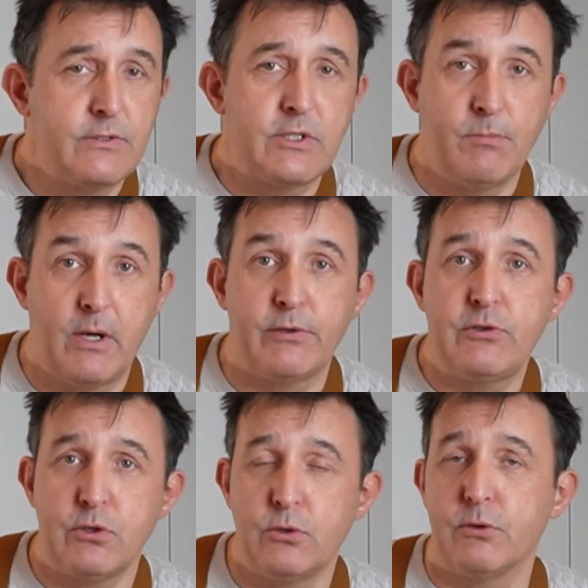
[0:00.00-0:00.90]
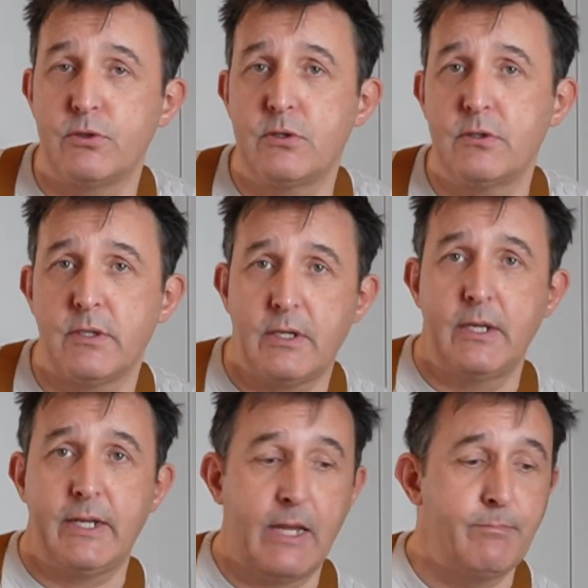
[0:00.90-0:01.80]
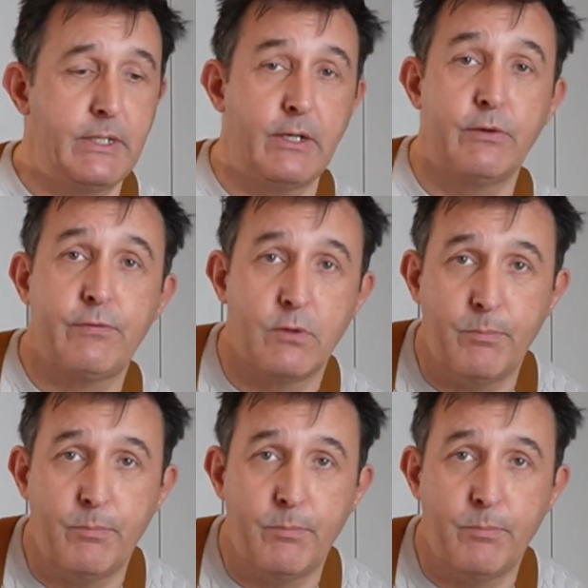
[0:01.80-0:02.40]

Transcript: tomato sauce that can again be used for